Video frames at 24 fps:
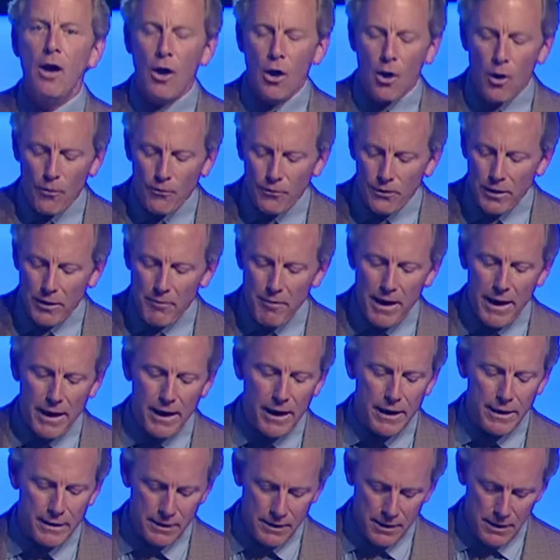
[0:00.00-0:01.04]
hopefully make
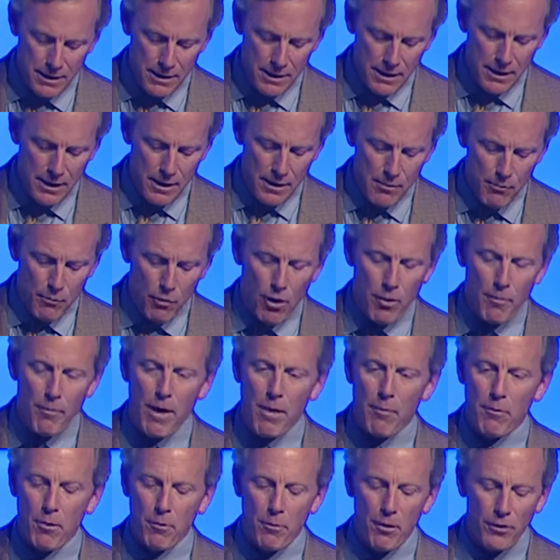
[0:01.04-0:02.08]
it more
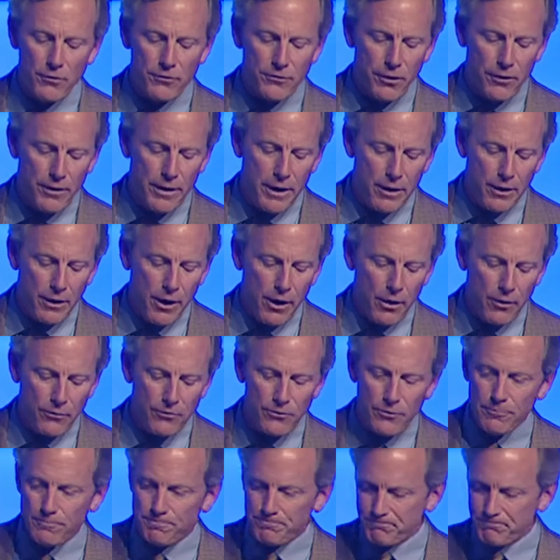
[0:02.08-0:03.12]
memorable. So here goes.